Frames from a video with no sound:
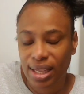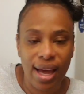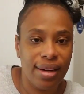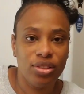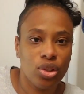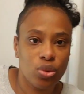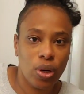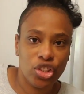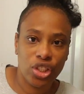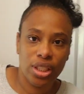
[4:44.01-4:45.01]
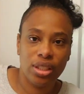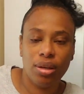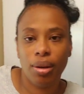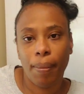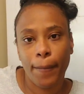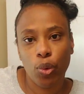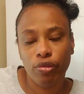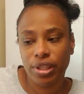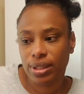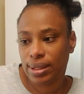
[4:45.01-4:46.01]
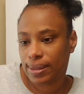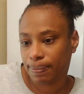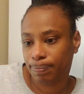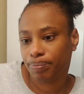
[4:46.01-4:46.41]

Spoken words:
and just watching movies.